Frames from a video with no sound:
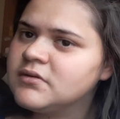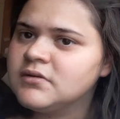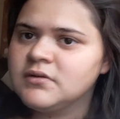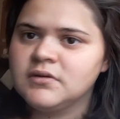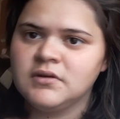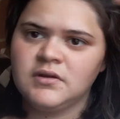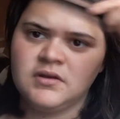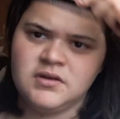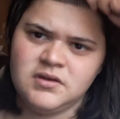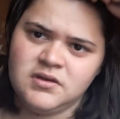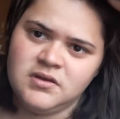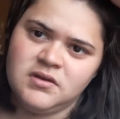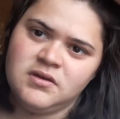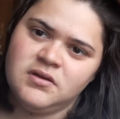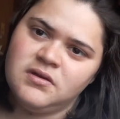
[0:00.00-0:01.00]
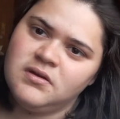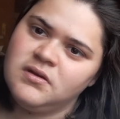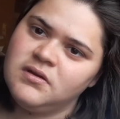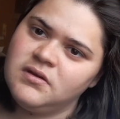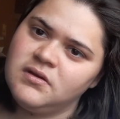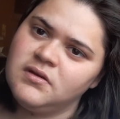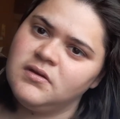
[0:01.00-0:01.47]

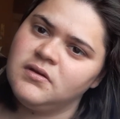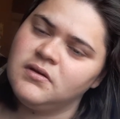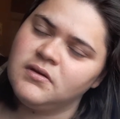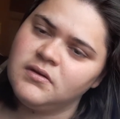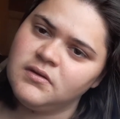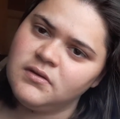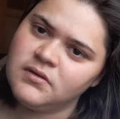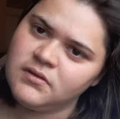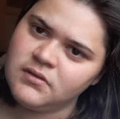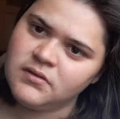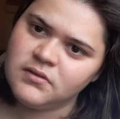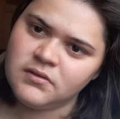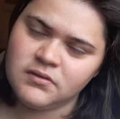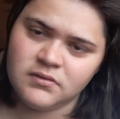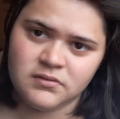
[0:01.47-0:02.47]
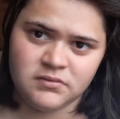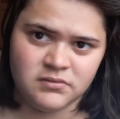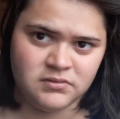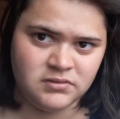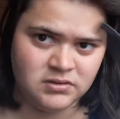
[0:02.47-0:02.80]
No one is speaking in this clip.